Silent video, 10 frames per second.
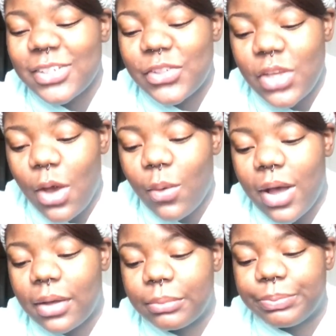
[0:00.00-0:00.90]

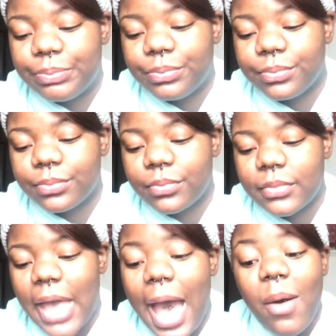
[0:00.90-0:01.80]
So,
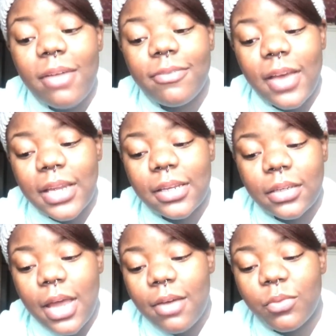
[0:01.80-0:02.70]
how I fell
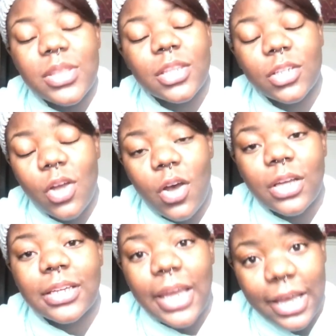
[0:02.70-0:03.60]
in love with
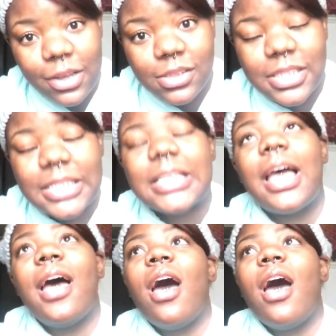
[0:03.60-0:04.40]
long nails.